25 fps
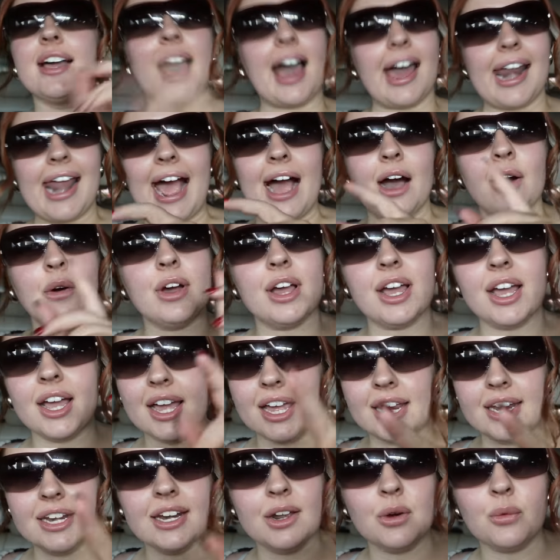got out
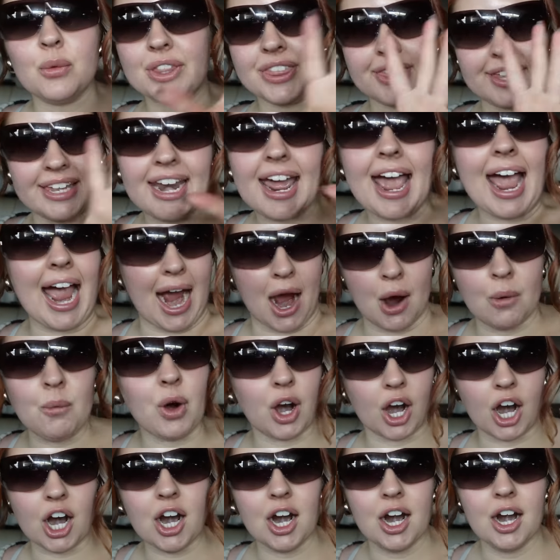in within an
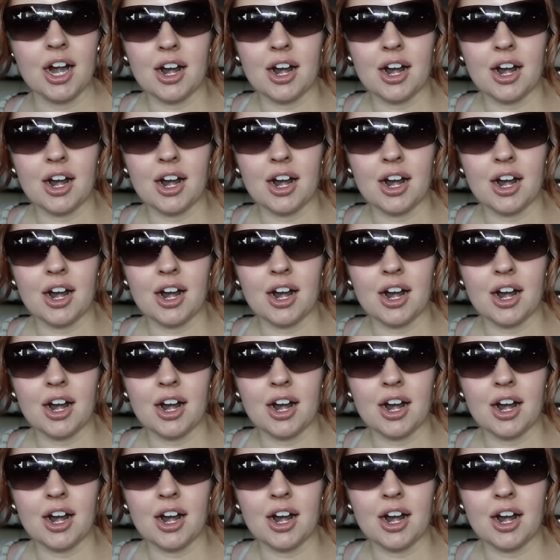hour.